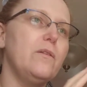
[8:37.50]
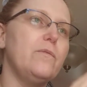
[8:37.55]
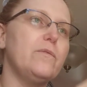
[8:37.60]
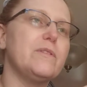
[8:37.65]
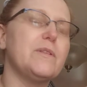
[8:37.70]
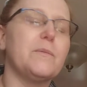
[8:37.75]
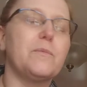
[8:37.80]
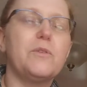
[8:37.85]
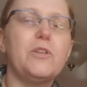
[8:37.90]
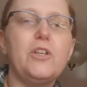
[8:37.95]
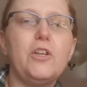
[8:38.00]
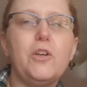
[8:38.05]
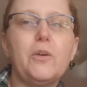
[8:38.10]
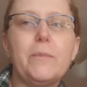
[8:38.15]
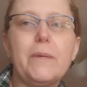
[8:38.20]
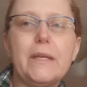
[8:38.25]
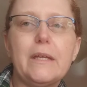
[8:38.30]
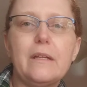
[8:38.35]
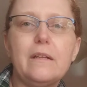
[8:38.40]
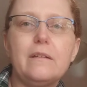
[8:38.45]
some
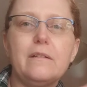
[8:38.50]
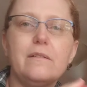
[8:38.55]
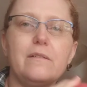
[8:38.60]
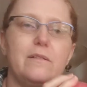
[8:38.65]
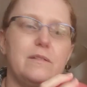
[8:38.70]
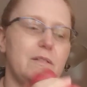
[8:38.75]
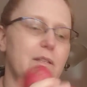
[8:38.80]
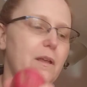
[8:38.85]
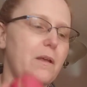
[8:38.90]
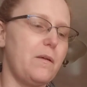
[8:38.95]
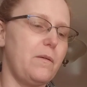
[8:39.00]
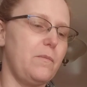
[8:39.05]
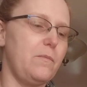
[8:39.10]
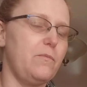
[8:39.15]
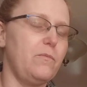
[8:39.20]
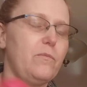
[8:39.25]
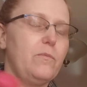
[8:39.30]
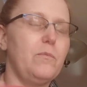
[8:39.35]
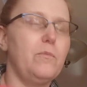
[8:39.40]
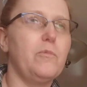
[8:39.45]
cumin, some
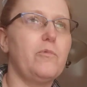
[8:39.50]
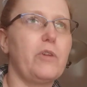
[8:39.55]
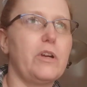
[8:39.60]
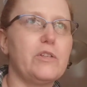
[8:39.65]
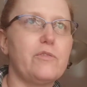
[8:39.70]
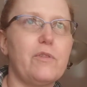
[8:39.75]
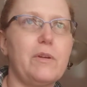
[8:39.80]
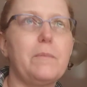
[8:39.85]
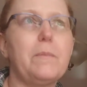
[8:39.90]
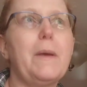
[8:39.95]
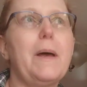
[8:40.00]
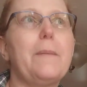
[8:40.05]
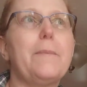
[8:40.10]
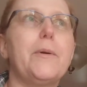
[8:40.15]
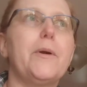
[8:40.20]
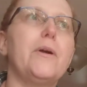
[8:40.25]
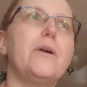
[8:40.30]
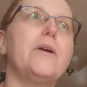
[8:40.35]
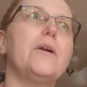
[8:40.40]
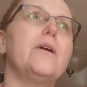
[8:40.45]
crushed red
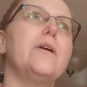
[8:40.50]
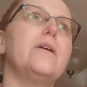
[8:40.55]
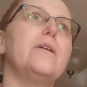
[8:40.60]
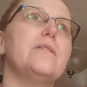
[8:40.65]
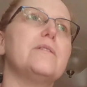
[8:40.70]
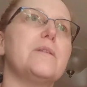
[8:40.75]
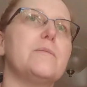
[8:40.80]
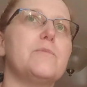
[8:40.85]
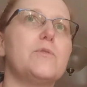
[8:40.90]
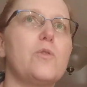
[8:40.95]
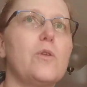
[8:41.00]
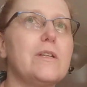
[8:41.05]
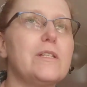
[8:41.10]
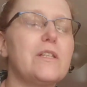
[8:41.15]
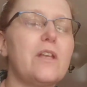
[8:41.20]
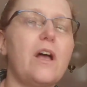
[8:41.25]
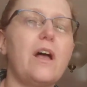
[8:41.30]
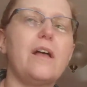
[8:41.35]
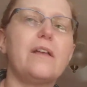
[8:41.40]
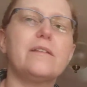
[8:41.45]
pepper, some soy
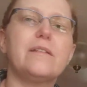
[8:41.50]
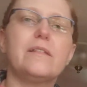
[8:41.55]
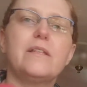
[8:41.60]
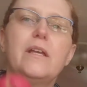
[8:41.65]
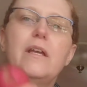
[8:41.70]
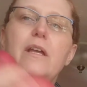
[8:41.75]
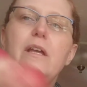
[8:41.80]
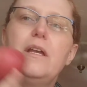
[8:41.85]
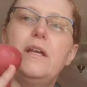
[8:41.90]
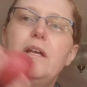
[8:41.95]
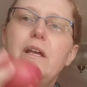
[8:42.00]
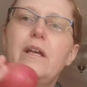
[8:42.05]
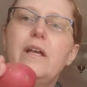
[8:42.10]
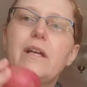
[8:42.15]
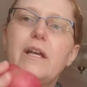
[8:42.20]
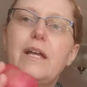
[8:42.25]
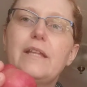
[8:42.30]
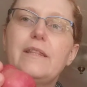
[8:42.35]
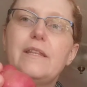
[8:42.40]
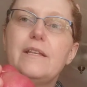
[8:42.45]
sauce.
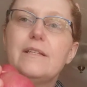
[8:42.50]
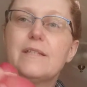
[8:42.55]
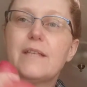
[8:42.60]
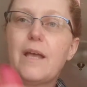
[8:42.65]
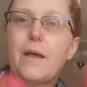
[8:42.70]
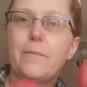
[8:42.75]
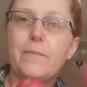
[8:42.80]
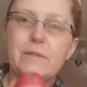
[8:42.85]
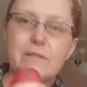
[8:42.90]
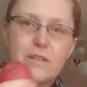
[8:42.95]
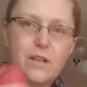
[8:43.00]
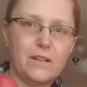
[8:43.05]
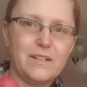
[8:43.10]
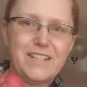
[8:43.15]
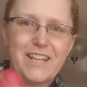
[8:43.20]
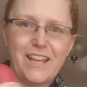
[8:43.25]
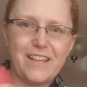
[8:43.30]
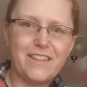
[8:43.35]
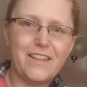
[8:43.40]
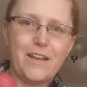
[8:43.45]
Cut these up and
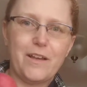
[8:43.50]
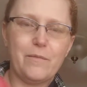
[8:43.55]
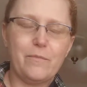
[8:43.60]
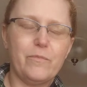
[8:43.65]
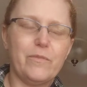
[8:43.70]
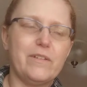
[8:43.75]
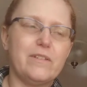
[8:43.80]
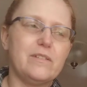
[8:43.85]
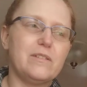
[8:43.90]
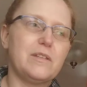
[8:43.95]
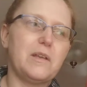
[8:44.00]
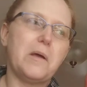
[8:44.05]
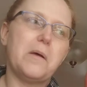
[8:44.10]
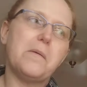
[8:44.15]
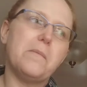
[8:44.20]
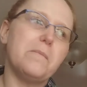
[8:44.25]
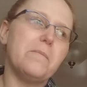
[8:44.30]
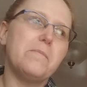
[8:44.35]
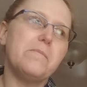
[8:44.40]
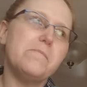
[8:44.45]
saute them with
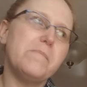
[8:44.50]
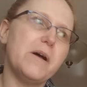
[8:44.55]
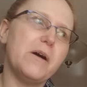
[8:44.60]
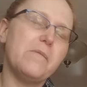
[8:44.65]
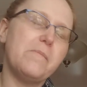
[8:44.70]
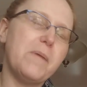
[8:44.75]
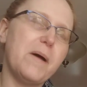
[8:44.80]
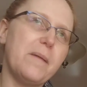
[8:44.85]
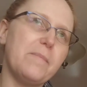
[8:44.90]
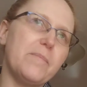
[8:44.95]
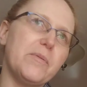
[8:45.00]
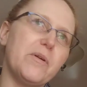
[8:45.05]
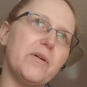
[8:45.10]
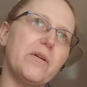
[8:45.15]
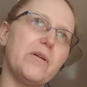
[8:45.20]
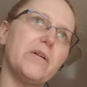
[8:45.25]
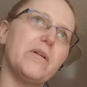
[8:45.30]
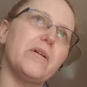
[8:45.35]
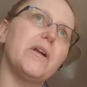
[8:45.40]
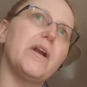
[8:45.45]
some bell
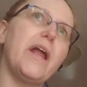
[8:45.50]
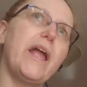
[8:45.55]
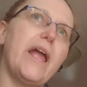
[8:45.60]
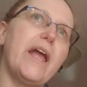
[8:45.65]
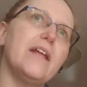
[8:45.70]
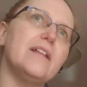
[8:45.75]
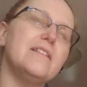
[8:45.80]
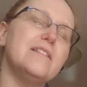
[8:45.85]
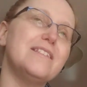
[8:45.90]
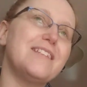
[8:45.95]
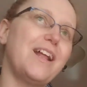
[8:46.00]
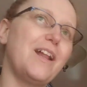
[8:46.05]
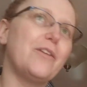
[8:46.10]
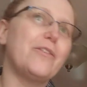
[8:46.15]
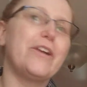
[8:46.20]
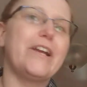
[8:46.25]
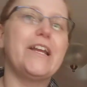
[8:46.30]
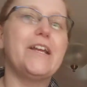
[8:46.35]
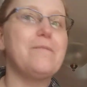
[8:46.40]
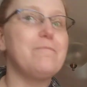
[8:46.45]
pepper and
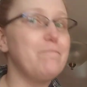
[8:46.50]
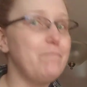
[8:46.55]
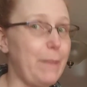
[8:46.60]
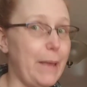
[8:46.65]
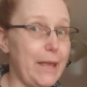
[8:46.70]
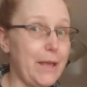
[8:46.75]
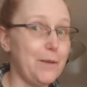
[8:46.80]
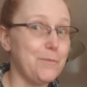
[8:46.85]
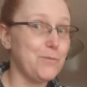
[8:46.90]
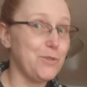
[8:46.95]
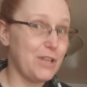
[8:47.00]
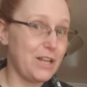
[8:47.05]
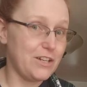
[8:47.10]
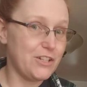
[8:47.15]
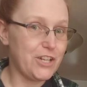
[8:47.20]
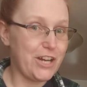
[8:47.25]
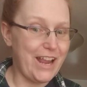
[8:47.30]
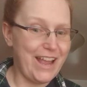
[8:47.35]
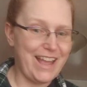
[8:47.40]
celery. Bam, you got your